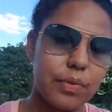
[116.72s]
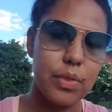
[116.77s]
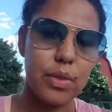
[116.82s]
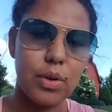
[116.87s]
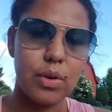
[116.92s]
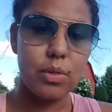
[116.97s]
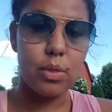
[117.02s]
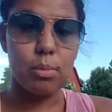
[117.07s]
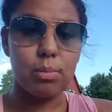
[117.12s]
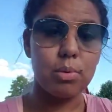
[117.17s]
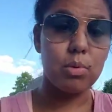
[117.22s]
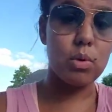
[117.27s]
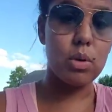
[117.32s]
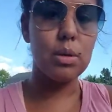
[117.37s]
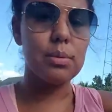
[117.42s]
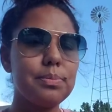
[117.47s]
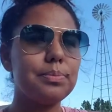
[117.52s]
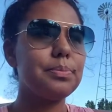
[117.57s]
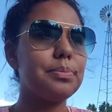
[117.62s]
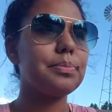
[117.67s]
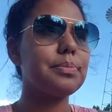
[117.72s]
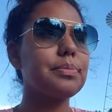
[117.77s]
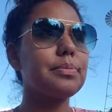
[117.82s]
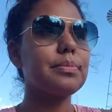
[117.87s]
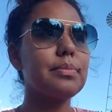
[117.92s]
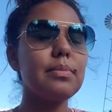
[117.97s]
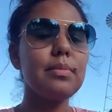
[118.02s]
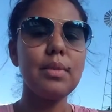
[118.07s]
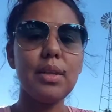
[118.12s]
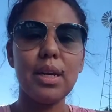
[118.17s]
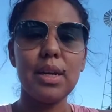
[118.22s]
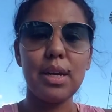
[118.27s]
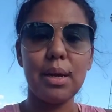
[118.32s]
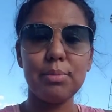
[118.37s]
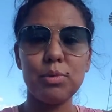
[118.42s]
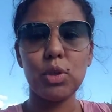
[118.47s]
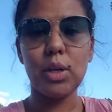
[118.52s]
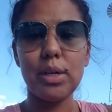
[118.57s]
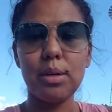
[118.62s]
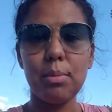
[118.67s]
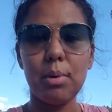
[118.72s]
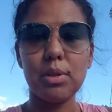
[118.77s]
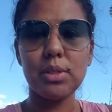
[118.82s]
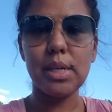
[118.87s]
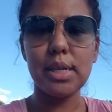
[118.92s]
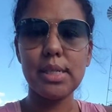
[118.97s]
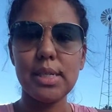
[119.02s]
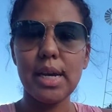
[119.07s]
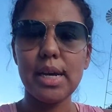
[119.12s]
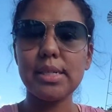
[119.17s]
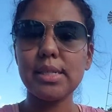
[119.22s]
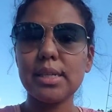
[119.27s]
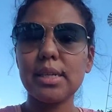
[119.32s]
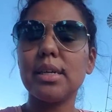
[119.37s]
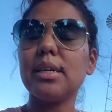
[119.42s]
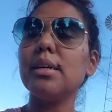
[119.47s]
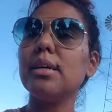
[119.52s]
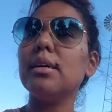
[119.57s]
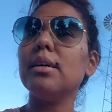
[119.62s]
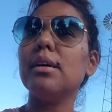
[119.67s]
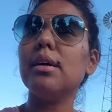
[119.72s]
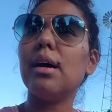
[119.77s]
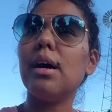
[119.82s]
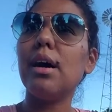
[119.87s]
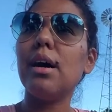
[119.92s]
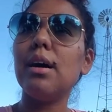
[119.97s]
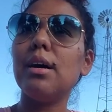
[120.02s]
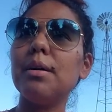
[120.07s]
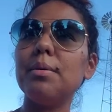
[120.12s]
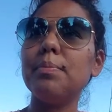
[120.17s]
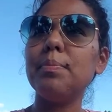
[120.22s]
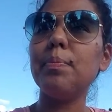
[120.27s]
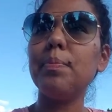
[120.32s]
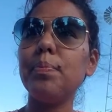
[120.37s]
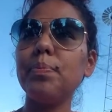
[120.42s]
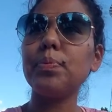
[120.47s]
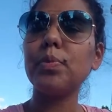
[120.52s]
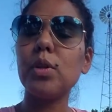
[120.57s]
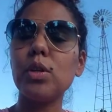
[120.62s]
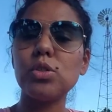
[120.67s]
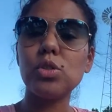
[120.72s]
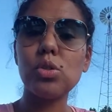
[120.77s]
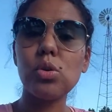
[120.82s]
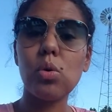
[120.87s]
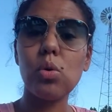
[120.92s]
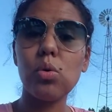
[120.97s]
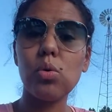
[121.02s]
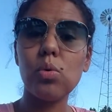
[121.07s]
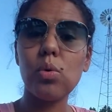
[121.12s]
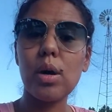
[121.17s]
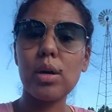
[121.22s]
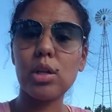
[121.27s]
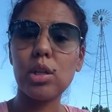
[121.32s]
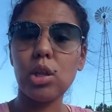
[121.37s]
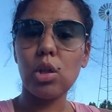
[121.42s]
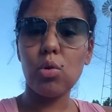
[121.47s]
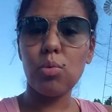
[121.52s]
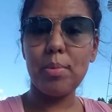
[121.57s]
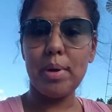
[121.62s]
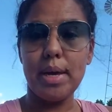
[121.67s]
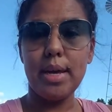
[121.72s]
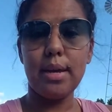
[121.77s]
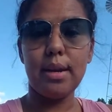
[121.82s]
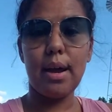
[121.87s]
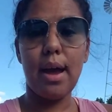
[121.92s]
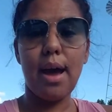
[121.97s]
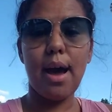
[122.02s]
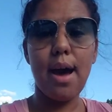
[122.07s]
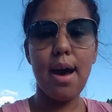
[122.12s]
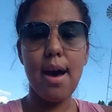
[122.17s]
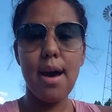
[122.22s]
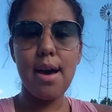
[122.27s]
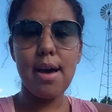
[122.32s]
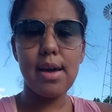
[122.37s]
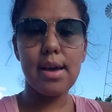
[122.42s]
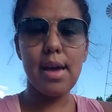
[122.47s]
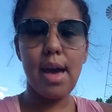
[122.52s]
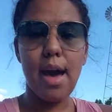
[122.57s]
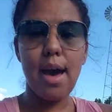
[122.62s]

They're in the pool and I'm trying to multitask. So Clomid, I